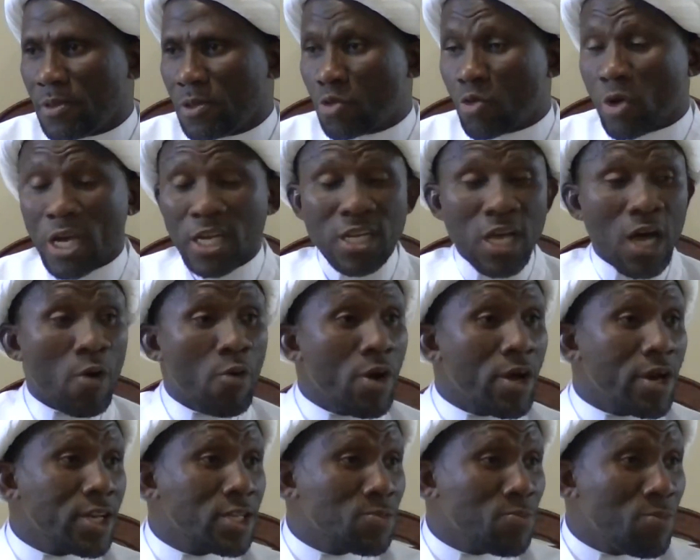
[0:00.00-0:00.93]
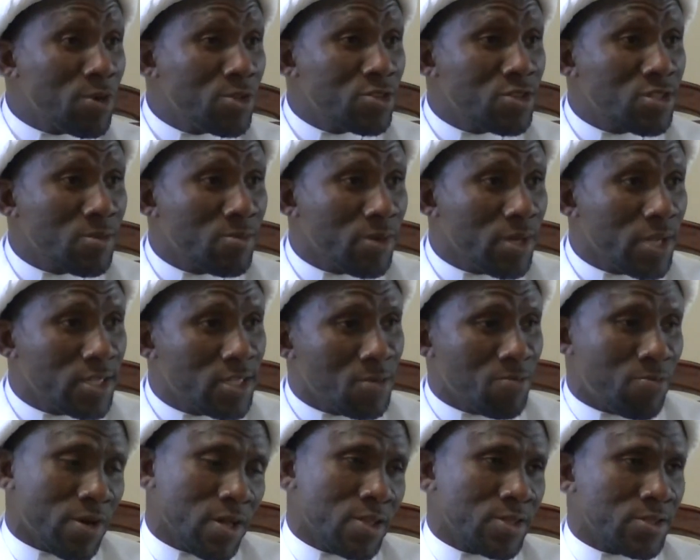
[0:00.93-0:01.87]
So it's our responsibility,
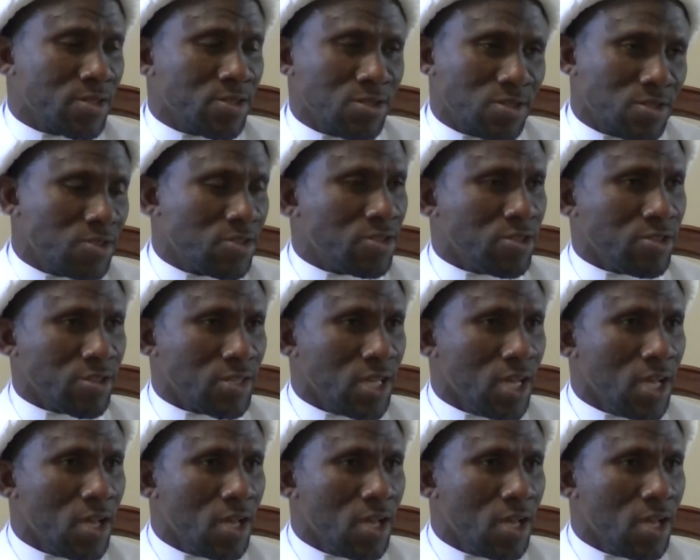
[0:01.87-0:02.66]
brothers and sisters